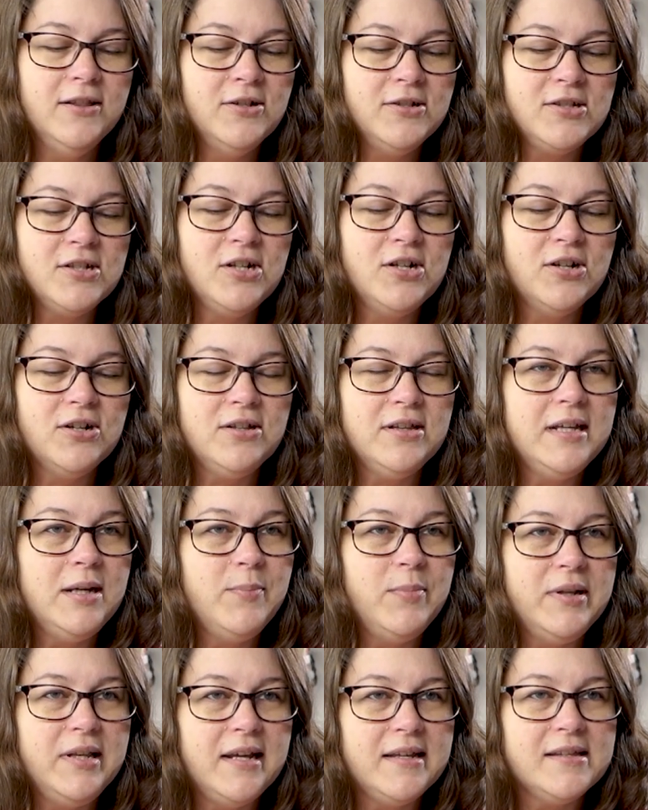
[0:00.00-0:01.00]
looks girly
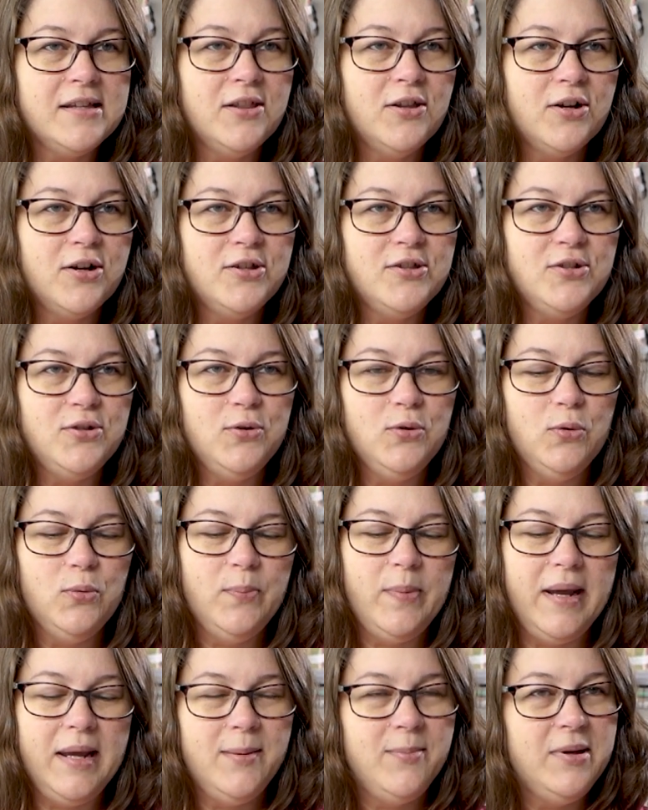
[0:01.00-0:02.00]
but doesn't look too
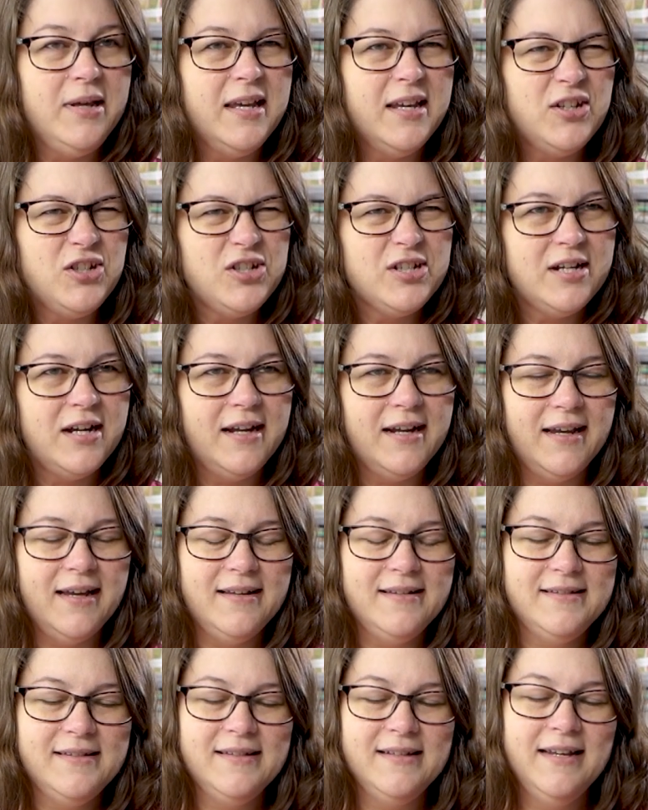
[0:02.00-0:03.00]
babyish, I
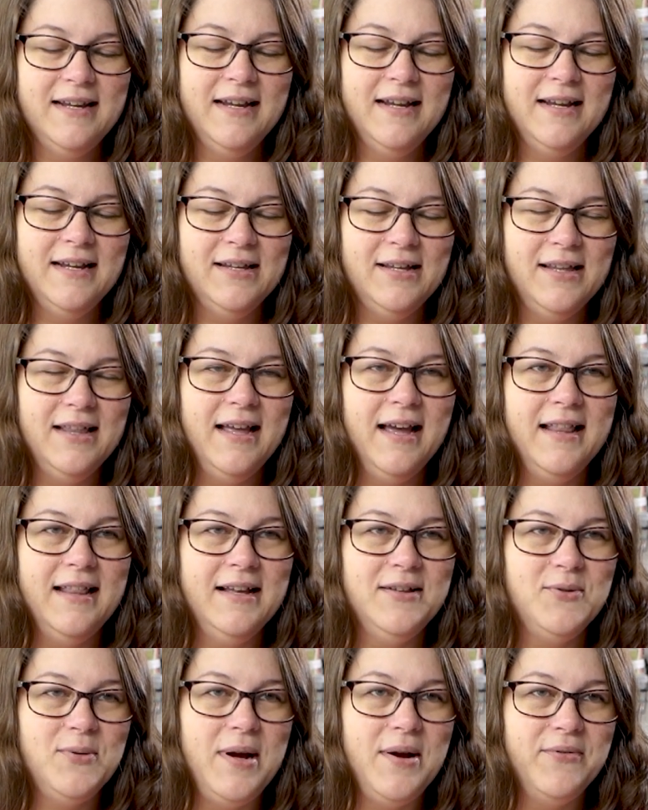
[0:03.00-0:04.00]
guess. And
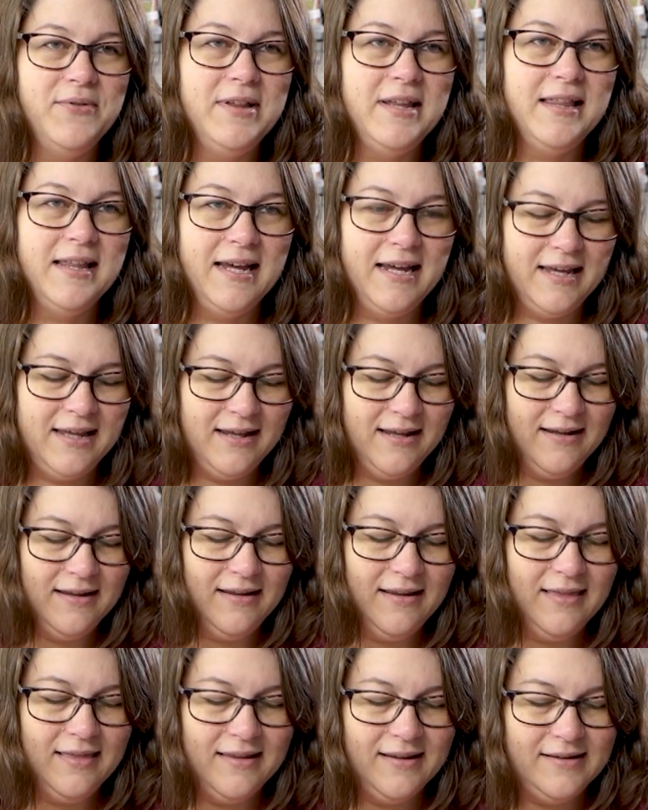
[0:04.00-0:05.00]
that's why I really like
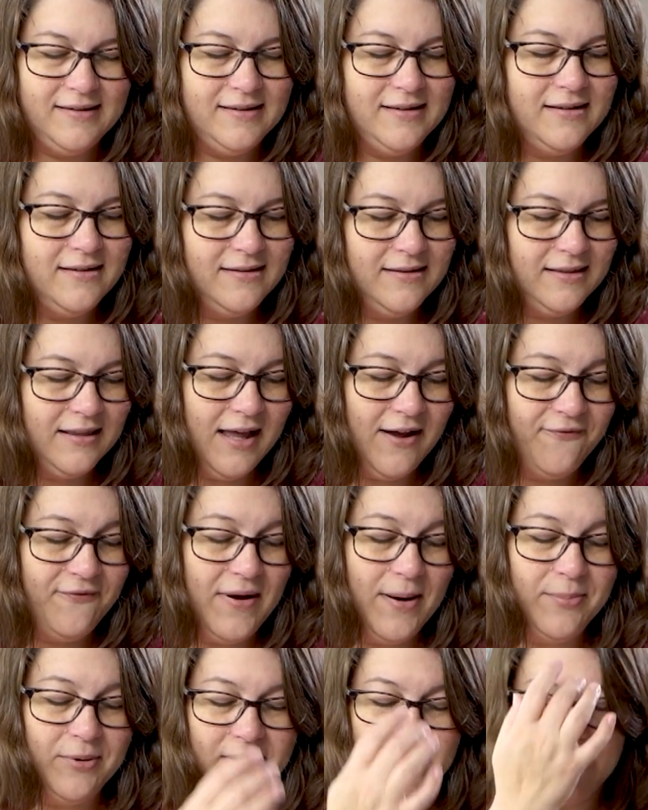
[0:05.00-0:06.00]
this
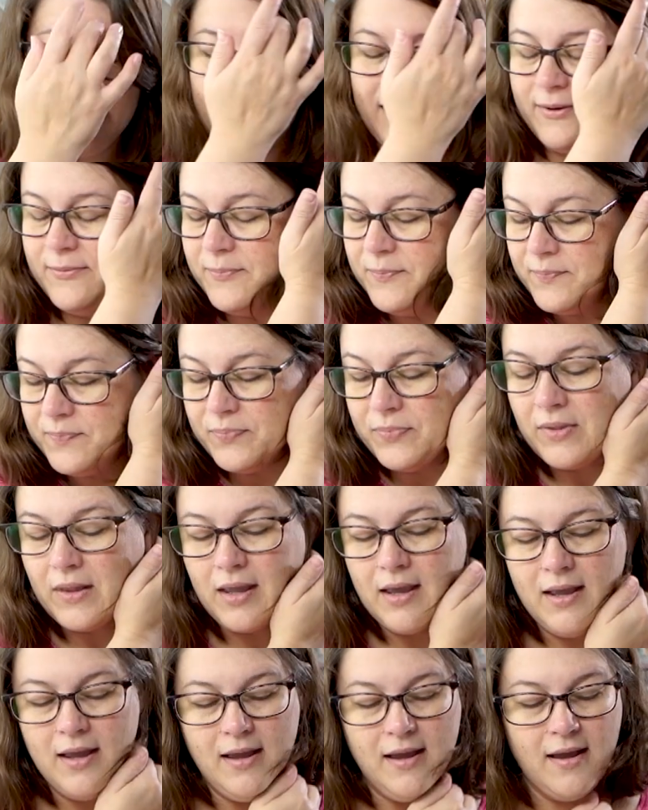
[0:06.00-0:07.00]
fabric line.
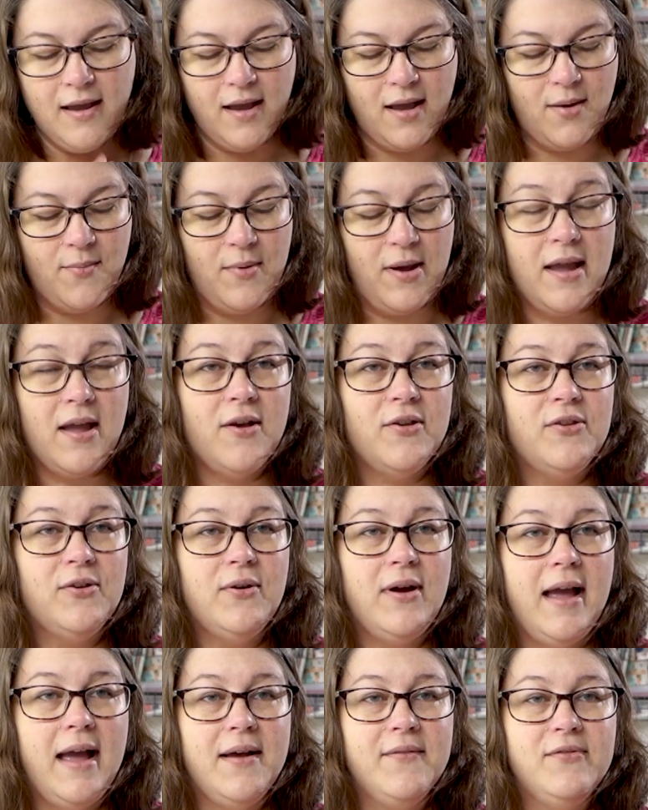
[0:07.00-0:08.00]
I also
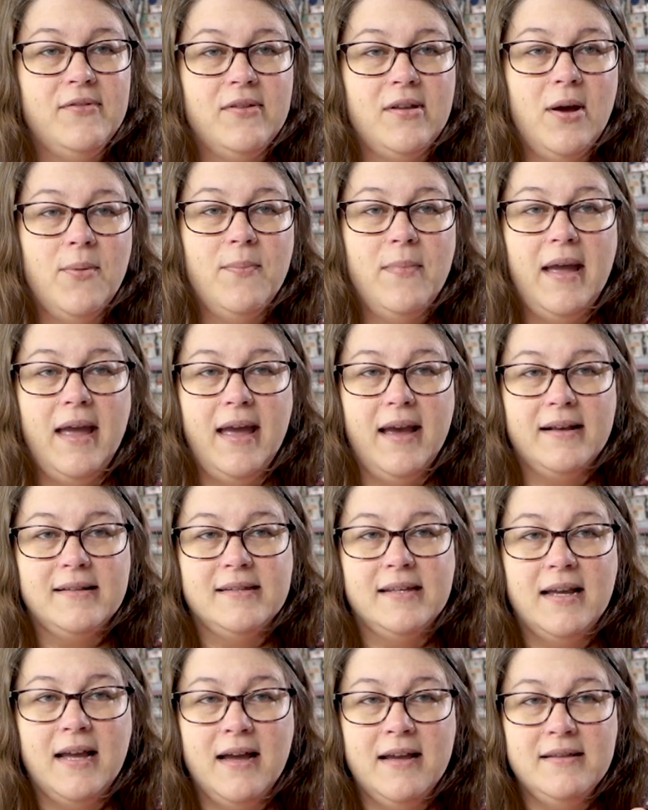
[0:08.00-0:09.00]
have some
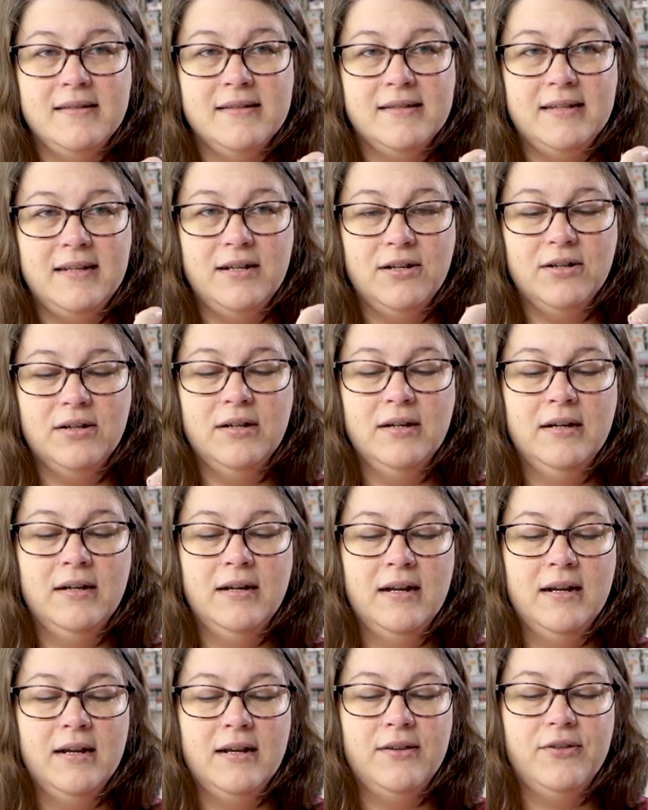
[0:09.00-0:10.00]
hexagons here.
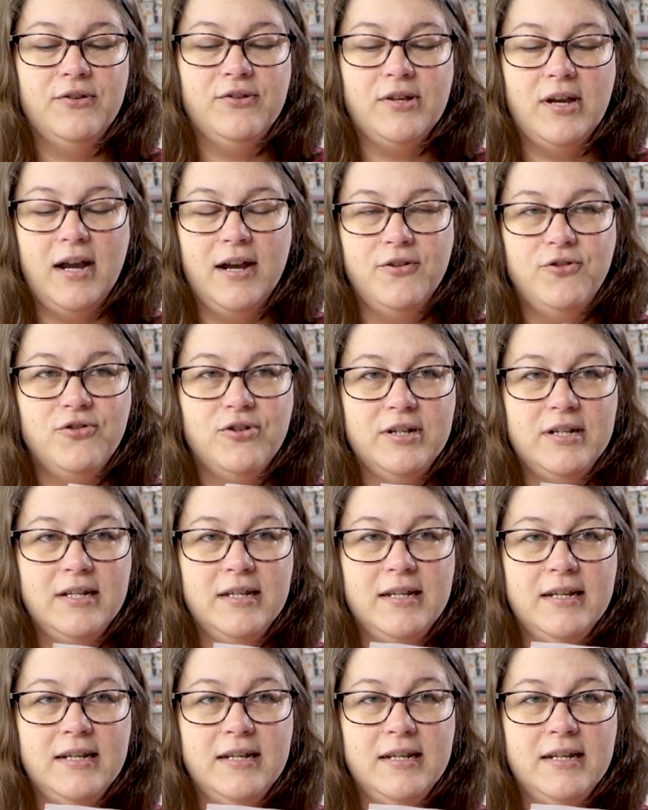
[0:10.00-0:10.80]
There's 100